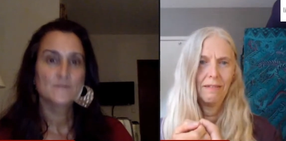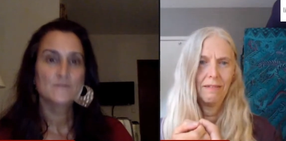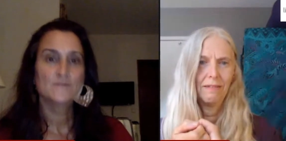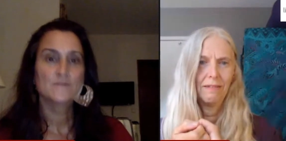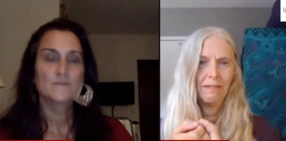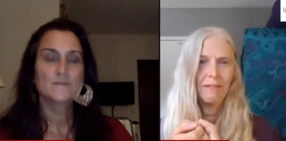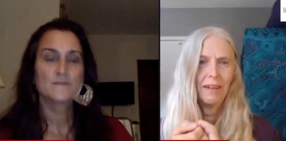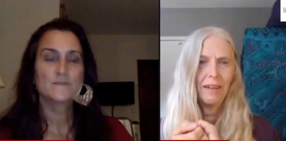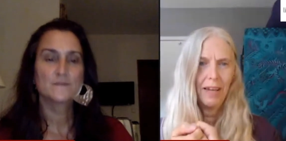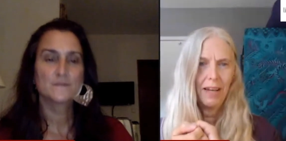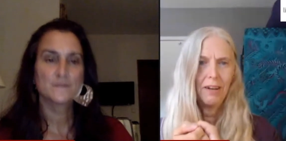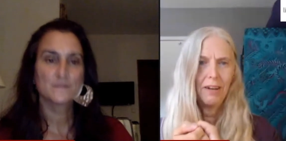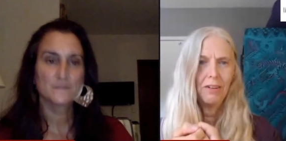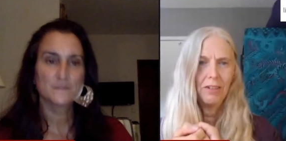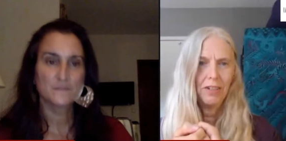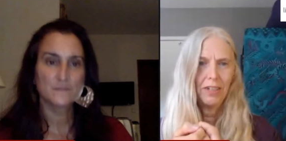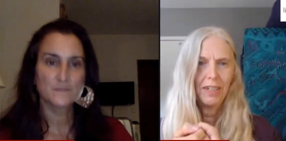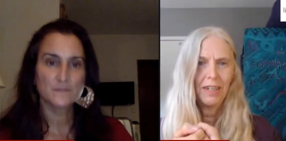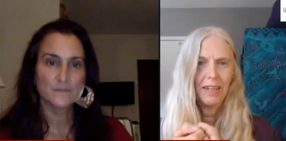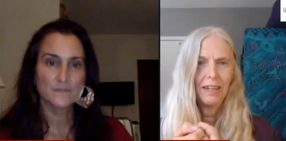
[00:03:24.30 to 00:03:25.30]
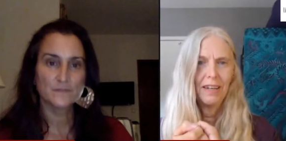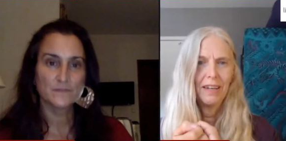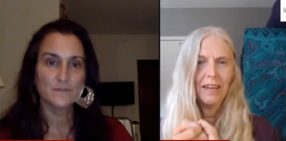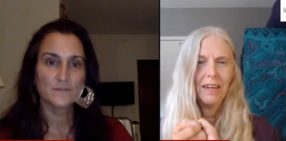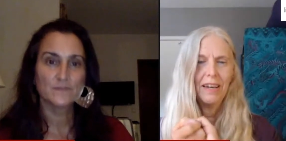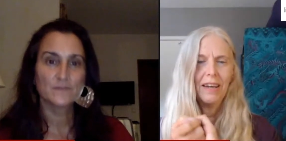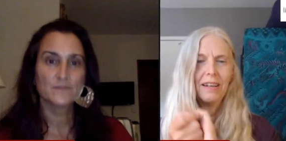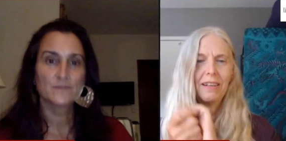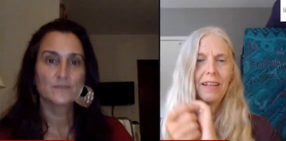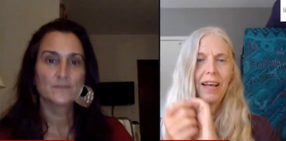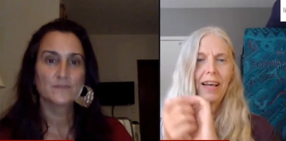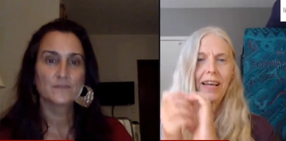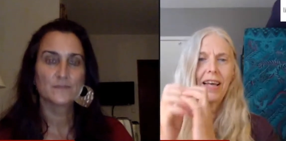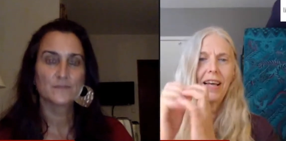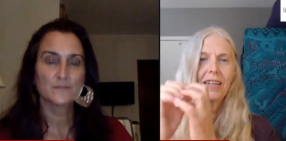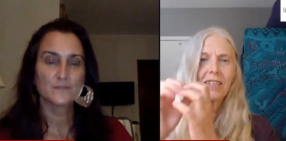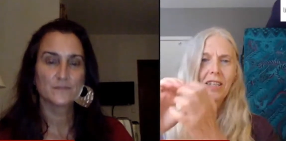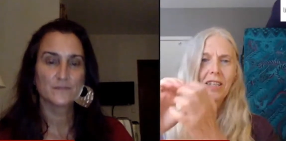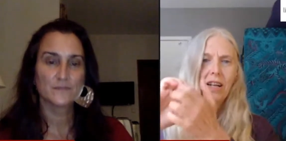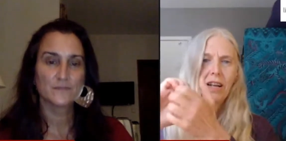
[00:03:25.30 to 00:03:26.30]
Speaker 1: Mm-hmm. That
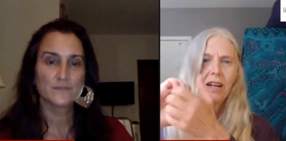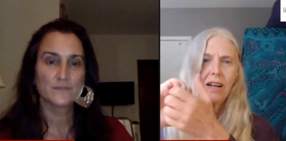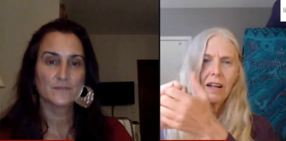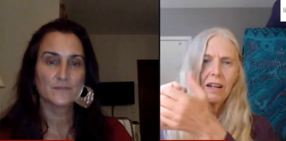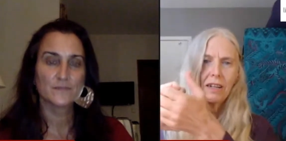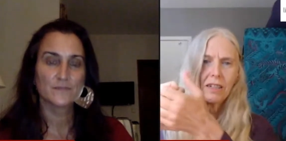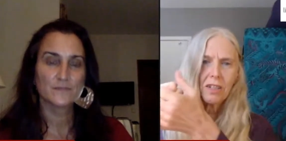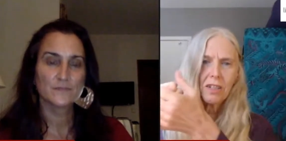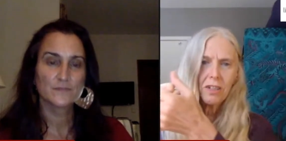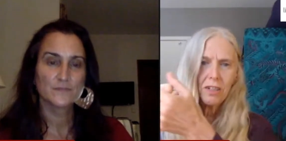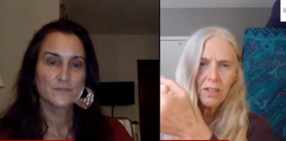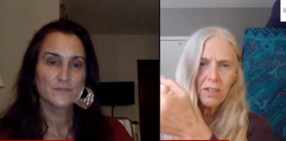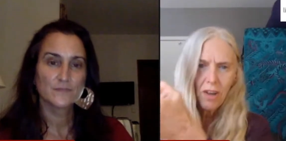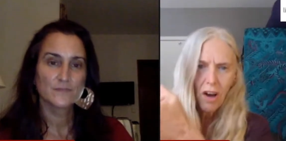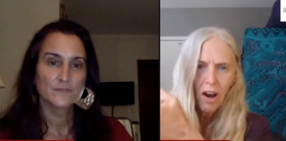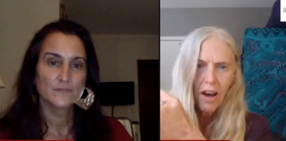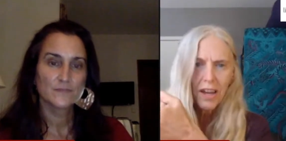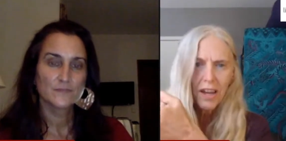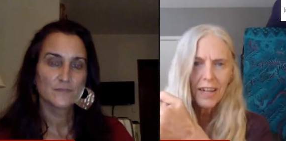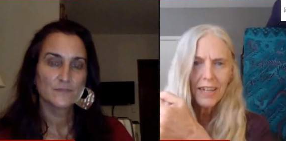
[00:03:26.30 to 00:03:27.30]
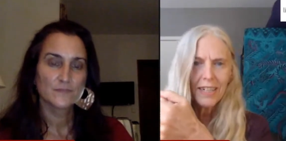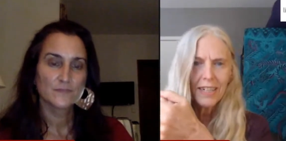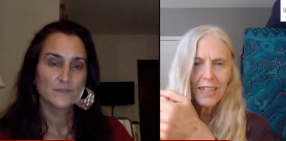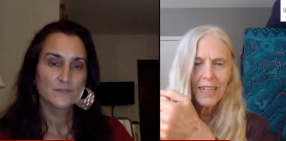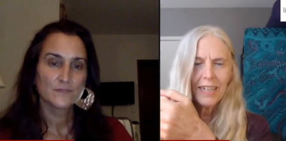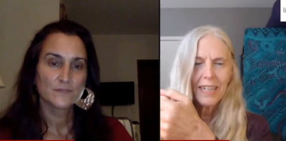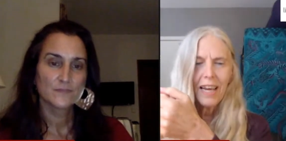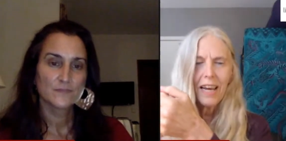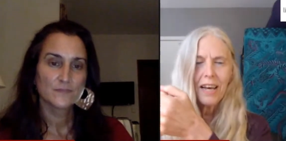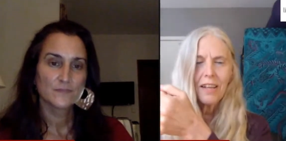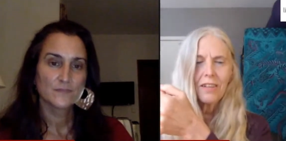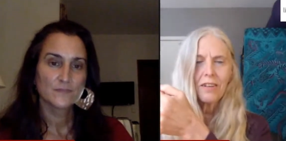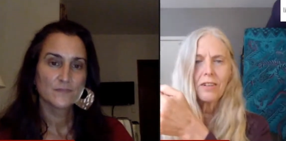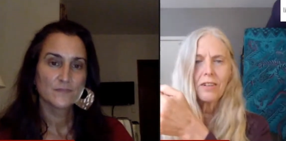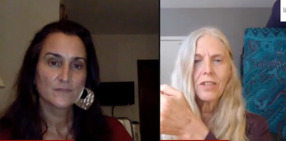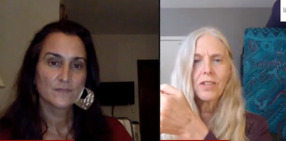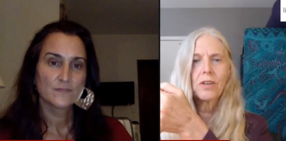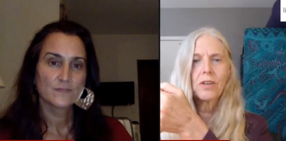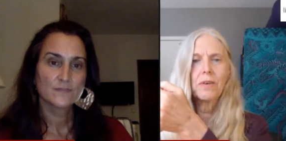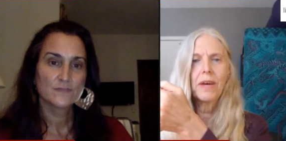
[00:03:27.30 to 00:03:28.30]
mm-hmm. gets mm-hmm. knotted
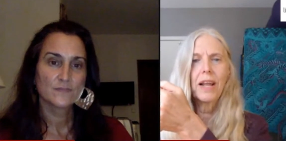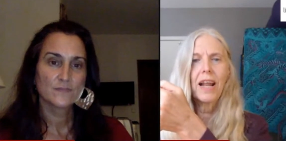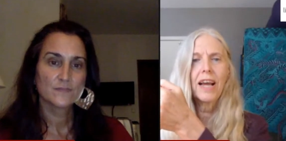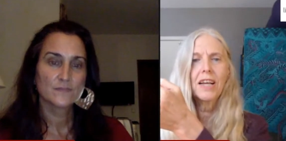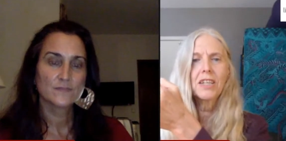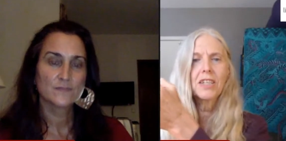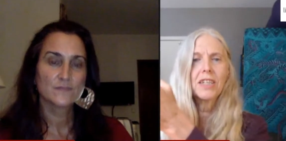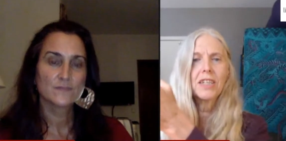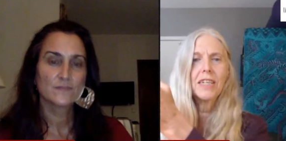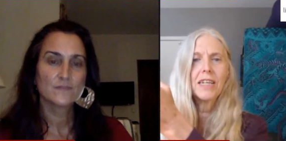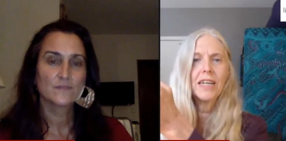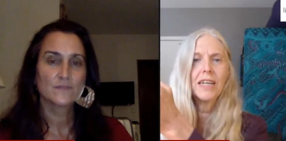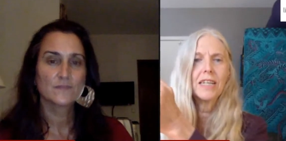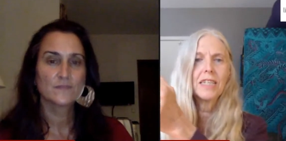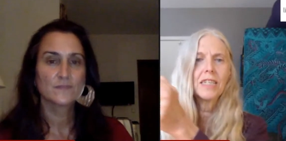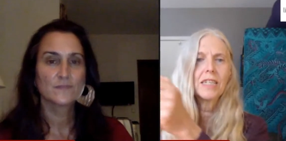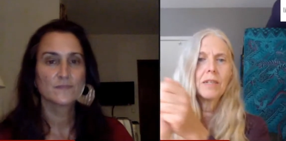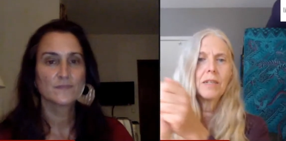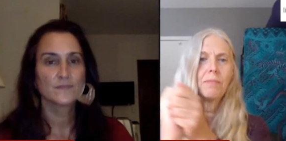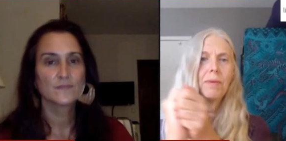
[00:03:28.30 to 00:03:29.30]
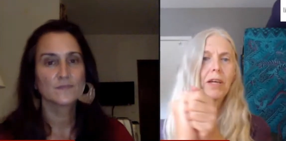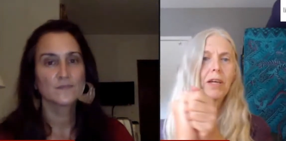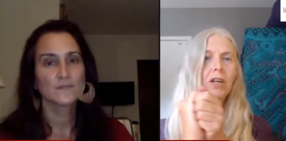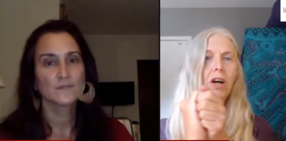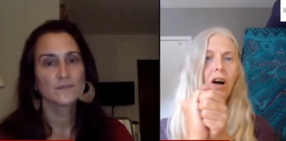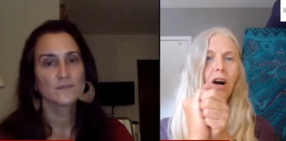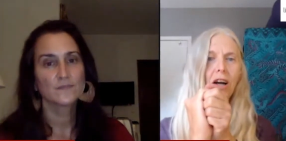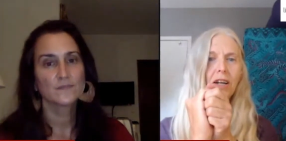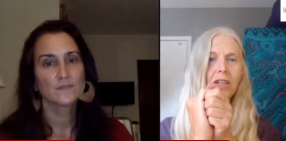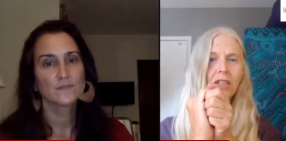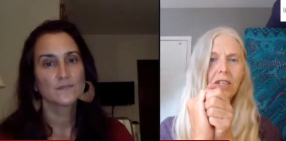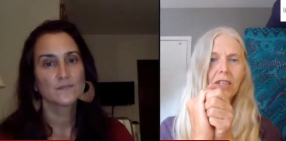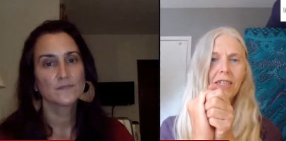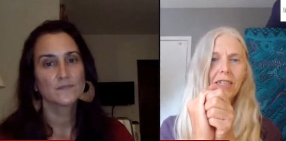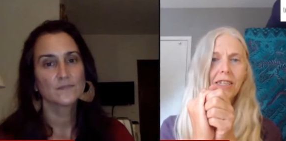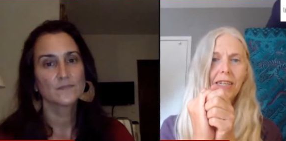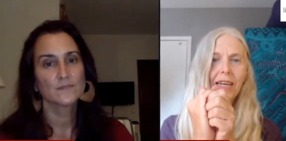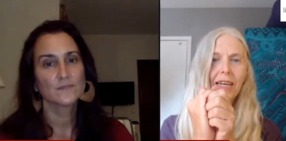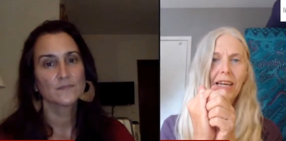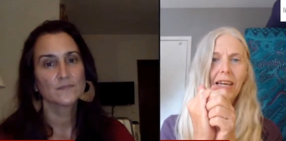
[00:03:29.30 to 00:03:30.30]
together. So it actually needs to be
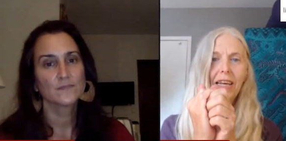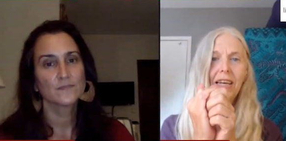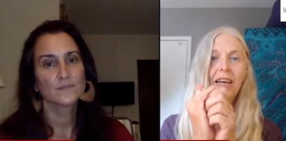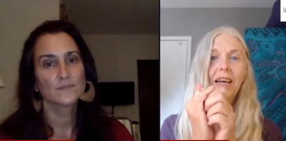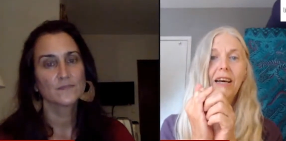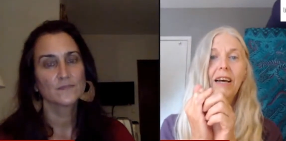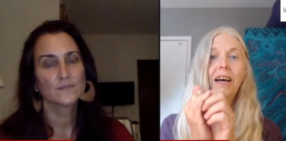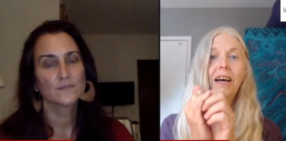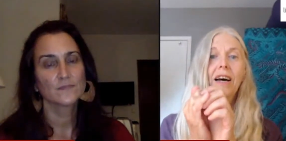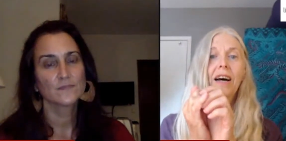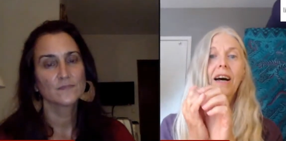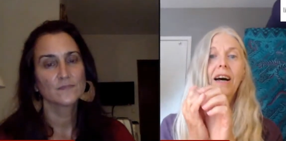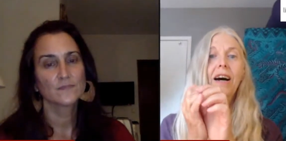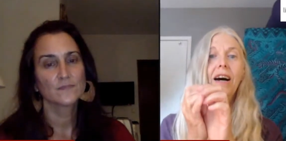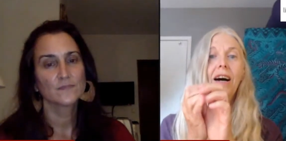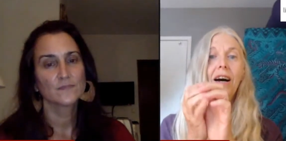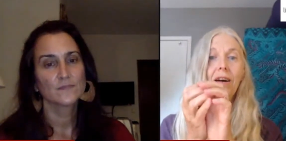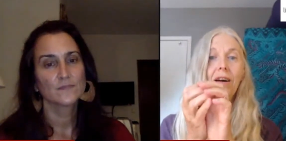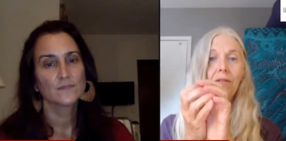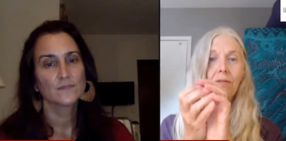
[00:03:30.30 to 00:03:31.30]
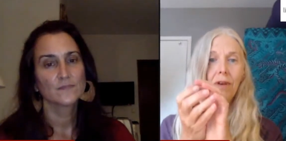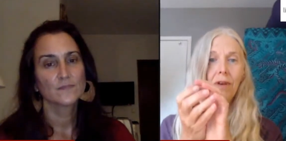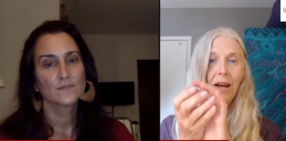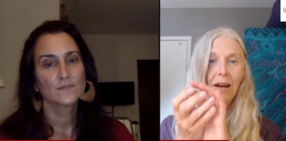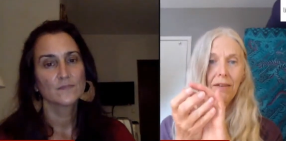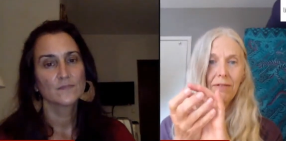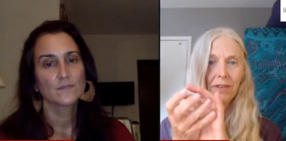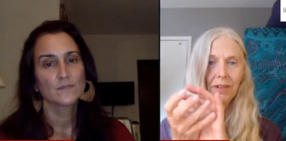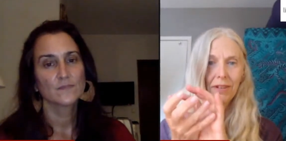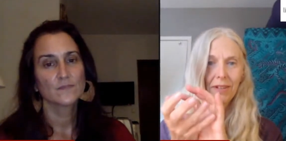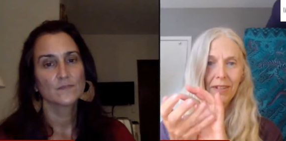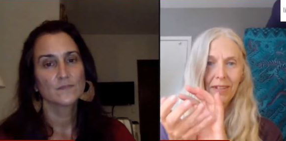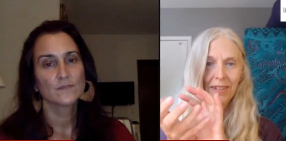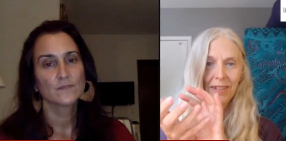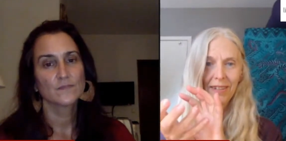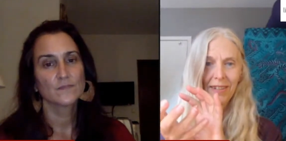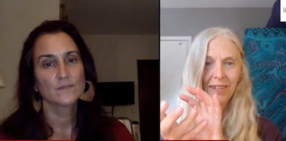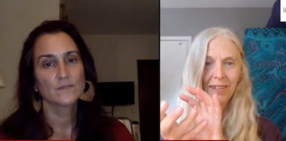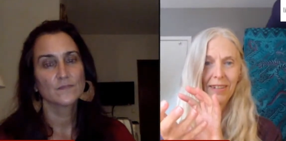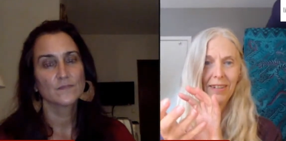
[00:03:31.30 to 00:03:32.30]
consciously unraveled.
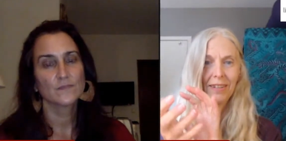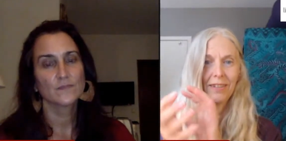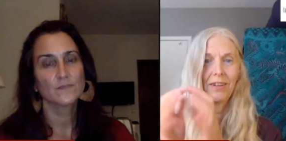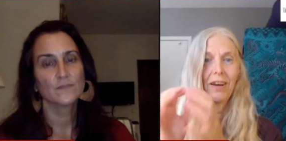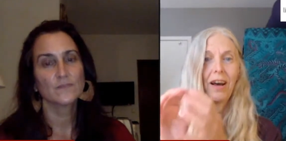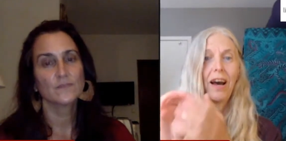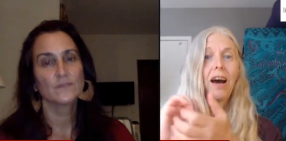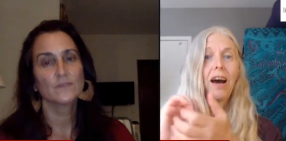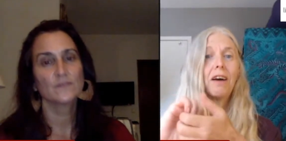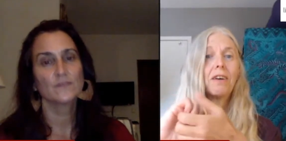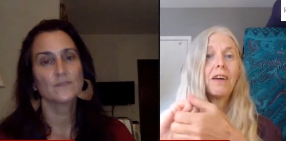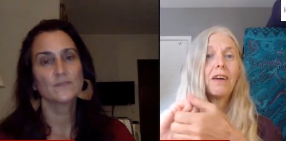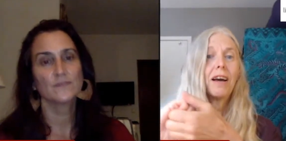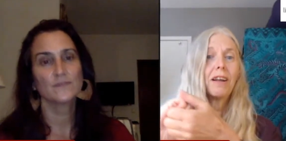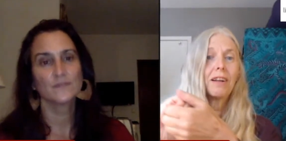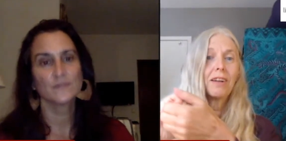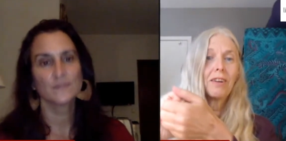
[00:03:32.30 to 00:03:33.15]
So mm-hmm. how do I